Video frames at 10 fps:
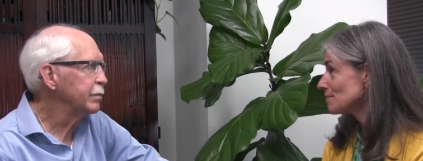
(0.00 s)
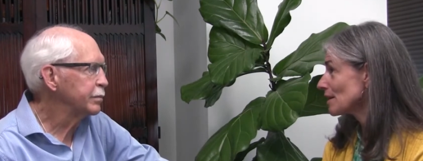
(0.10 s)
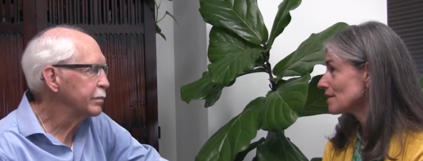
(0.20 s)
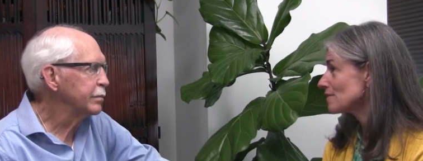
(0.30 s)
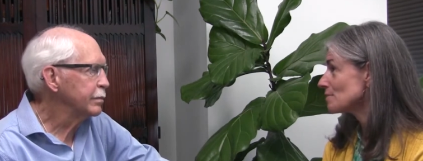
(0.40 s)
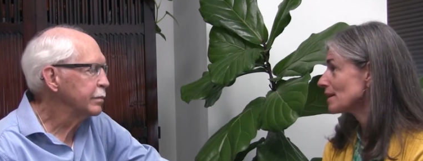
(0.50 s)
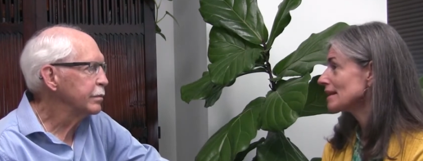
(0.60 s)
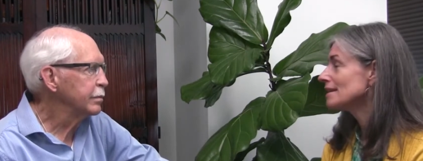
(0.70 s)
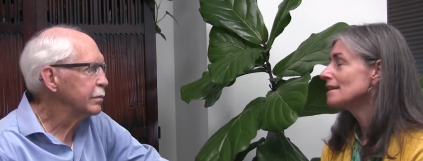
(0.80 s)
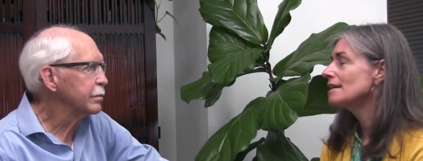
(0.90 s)
Speaker 1: part of the
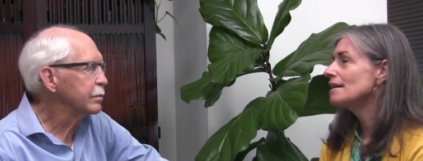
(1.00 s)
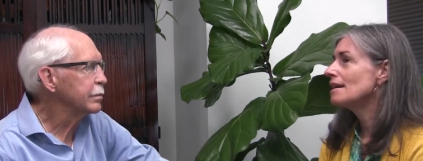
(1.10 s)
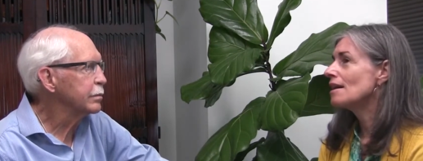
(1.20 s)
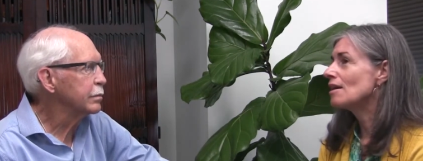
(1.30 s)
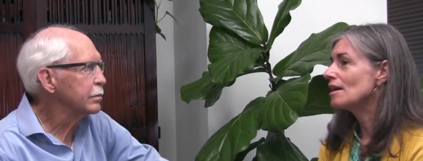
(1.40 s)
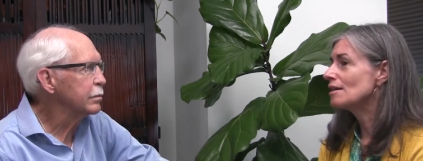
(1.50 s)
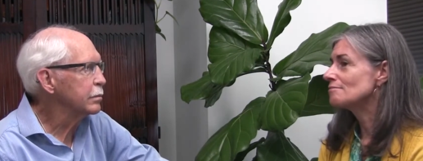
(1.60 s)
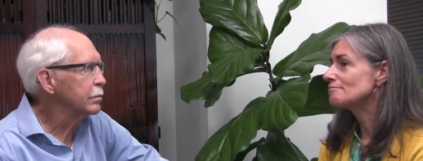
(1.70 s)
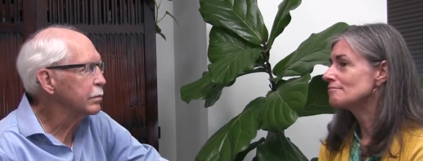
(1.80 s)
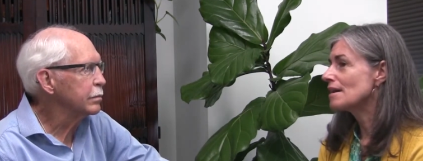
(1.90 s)
brain,
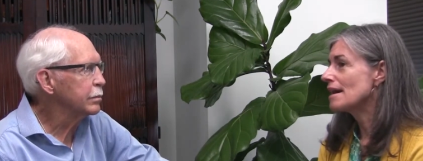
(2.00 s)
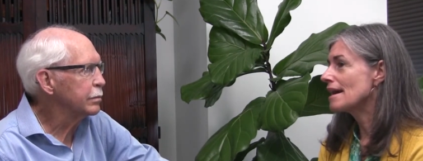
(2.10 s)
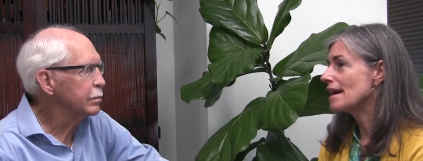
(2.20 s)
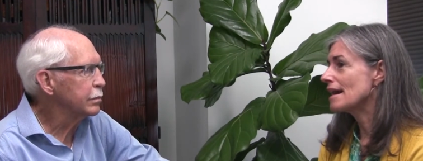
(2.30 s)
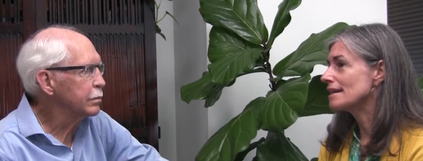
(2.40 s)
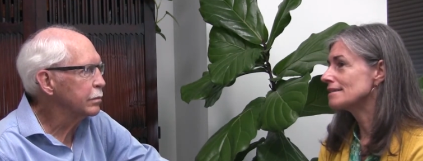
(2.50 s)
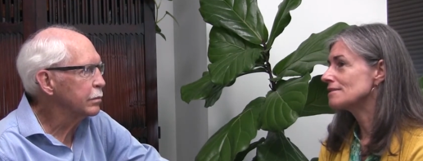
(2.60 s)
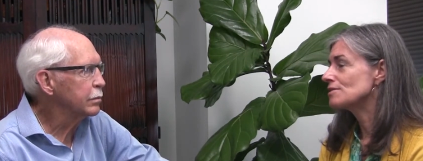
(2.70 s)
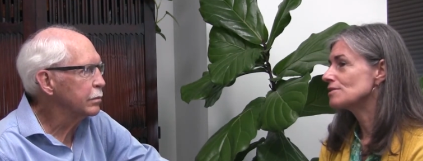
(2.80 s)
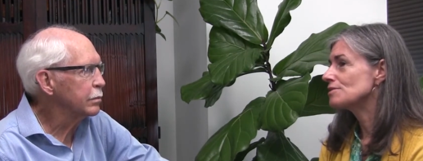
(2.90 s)

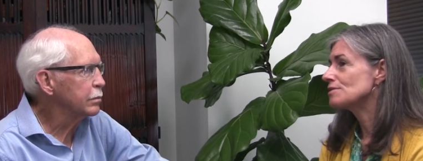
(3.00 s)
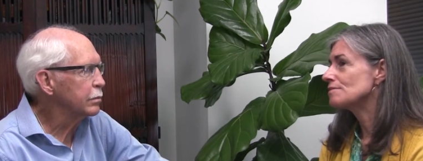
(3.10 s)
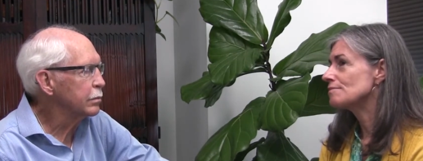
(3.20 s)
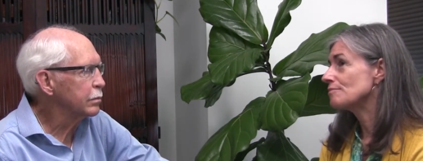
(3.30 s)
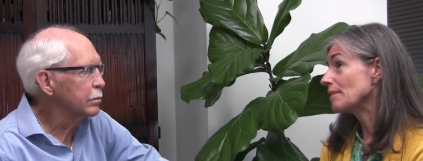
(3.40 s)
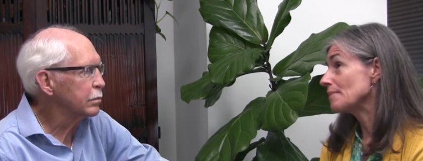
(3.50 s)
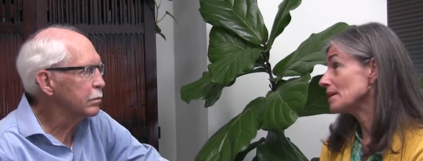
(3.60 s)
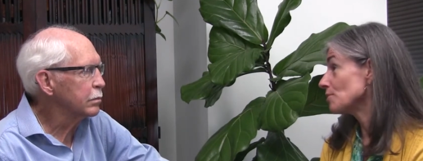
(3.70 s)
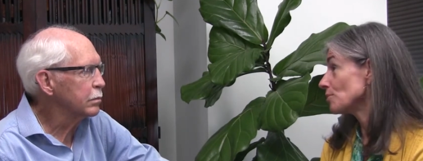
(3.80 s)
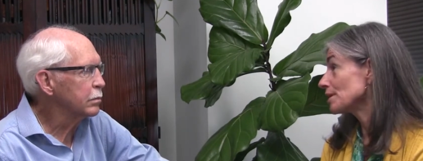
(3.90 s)
and
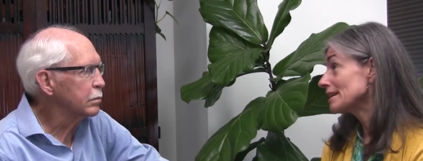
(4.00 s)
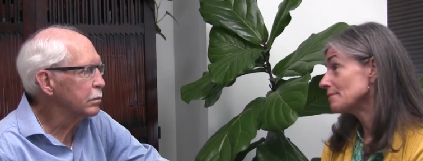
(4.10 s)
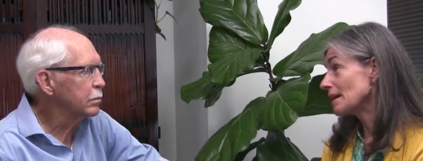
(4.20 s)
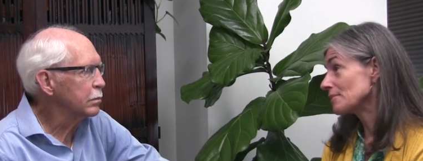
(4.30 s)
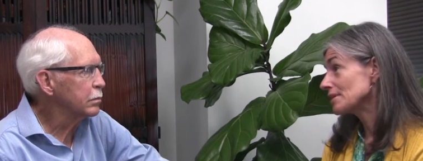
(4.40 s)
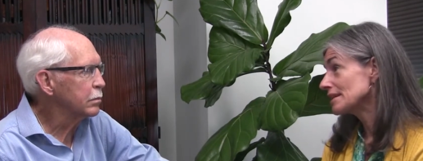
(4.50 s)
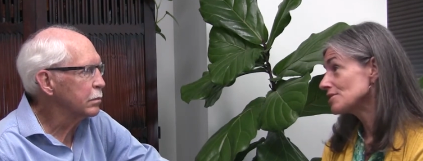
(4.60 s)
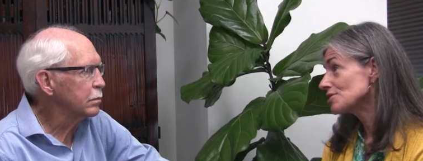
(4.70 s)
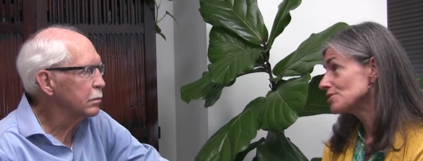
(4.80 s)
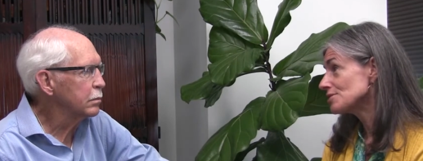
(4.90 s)
maybe working memory
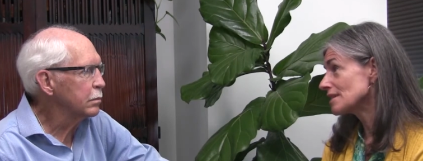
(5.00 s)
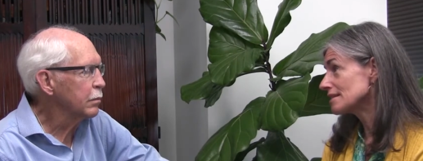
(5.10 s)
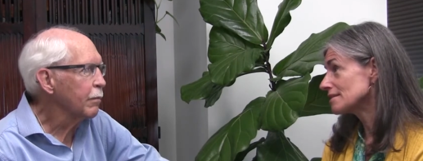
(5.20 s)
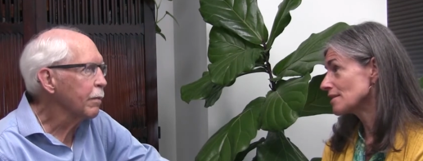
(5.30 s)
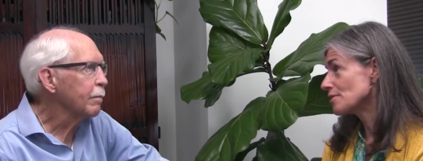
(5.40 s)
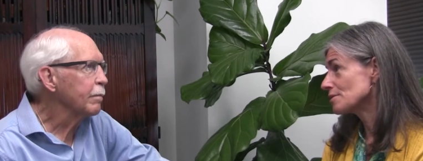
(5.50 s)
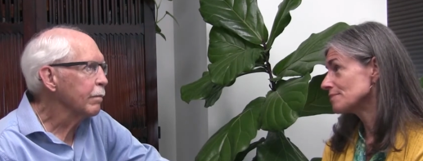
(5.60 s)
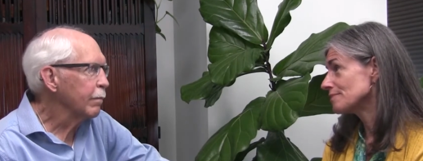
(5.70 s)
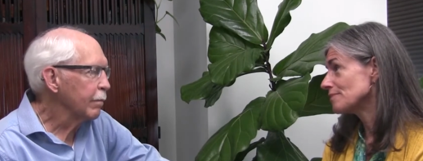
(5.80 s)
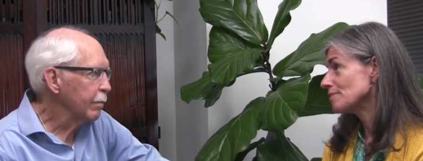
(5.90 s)
issues. That's
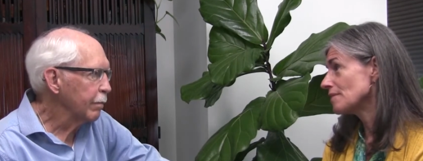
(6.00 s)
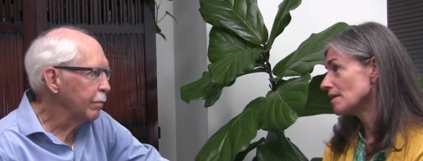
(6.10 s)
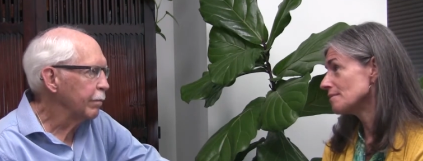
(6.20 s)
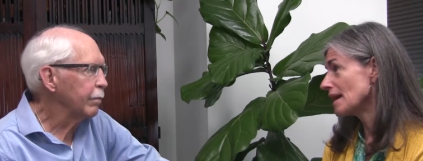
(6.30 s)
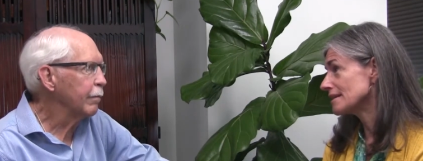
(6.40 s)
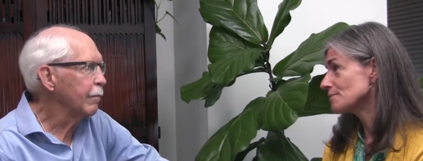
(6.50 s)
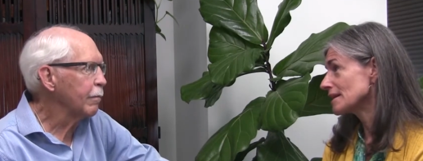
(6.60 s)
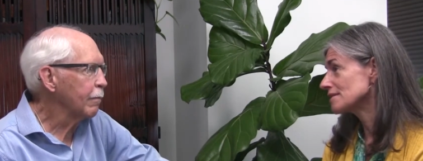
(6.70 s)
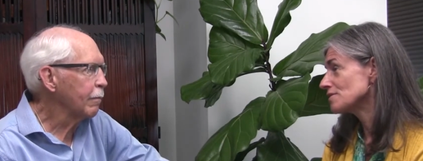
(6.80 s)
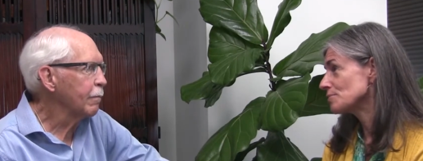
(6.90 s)
another
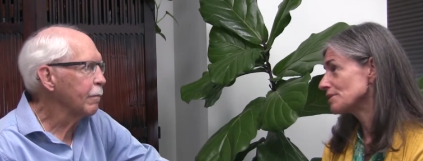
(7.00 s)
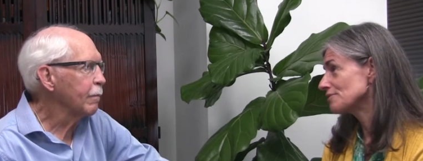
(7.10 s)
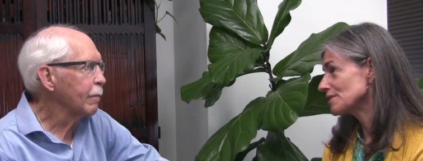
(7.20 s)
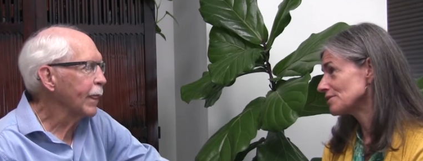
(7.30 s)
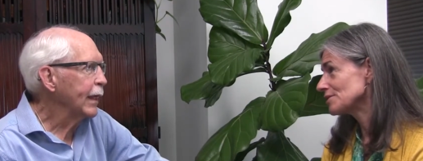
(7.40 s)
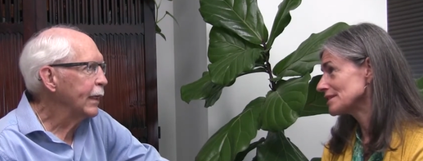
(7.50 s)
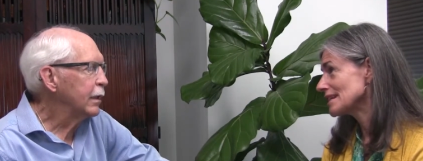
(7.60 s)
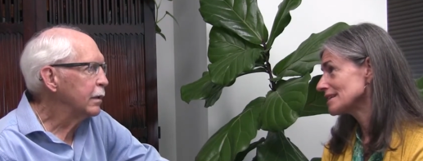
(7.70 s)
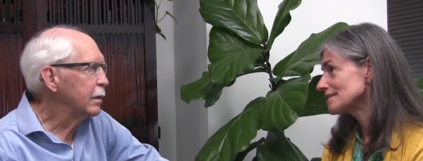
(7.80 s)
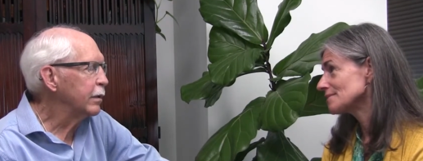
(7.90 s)
aspect of the prefrontal
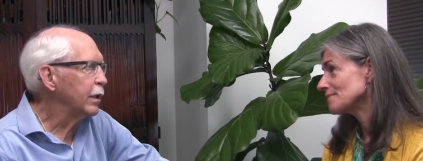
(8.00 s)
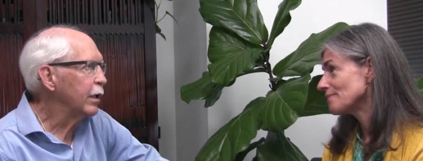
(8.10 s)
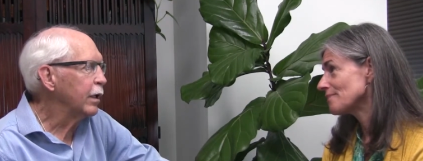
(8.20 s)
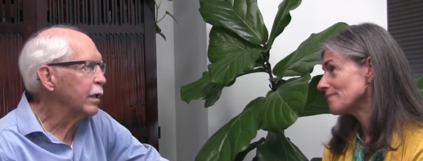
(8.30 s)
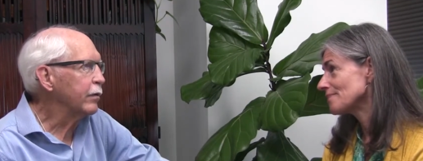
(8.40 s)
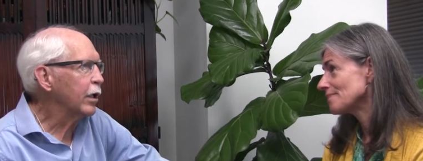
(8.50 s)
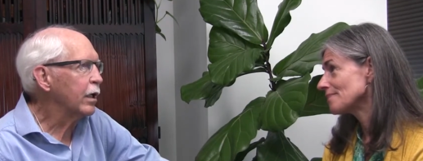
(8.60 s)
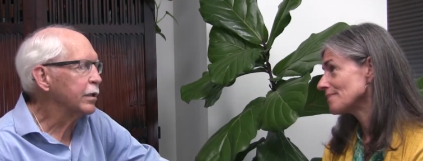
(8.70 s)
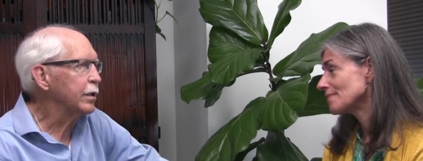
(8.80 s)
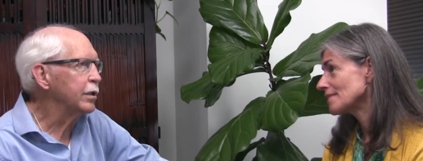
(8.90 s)
cortex. There are a lot of
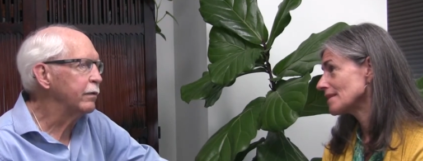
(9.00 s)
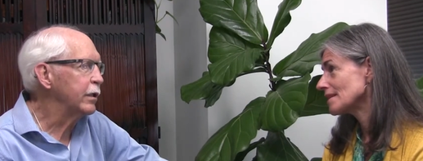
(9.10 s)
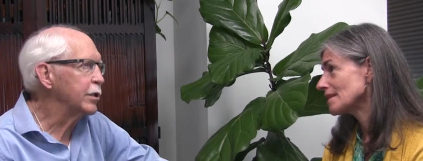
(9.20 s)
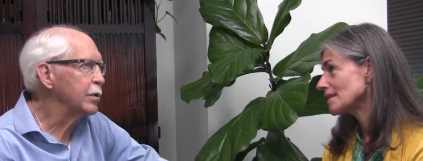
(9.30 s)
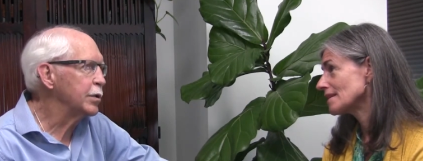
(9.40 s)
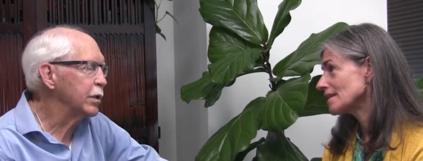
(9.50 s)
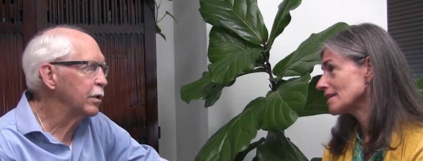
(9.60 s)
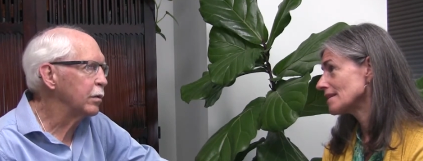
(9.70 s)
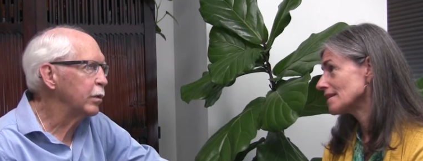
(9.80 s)
cognitive issues that you're